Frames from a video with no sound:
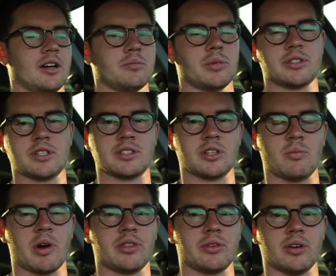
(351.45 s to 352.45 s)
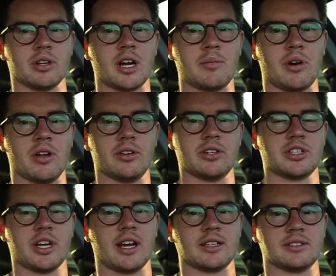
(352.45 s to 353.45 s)
Precision went through a couple other
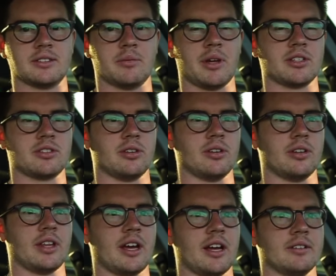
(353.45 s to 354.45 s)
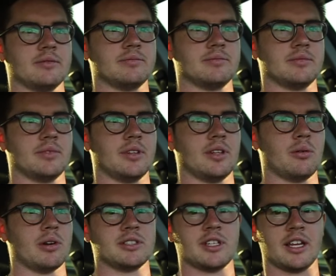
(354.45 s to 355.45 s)
checks to make sure that there
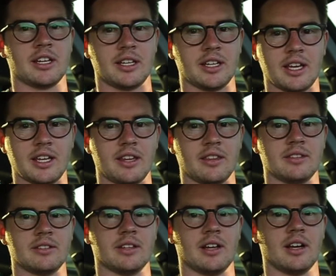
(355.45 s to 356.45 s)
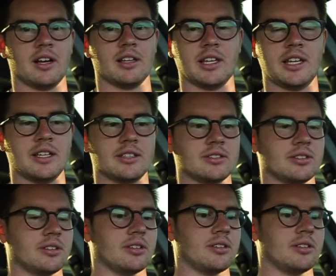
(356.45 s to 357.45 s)
wasn't any hidden leaks
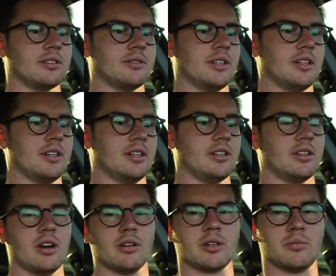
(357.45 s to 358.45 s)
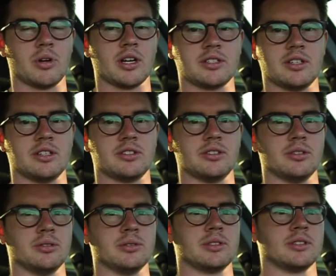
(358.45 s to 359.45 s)
or, you know, compression
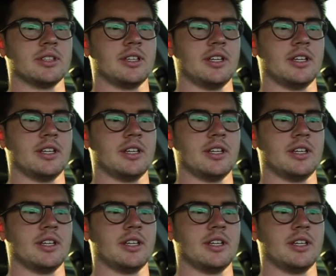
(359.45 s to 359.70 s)
issues.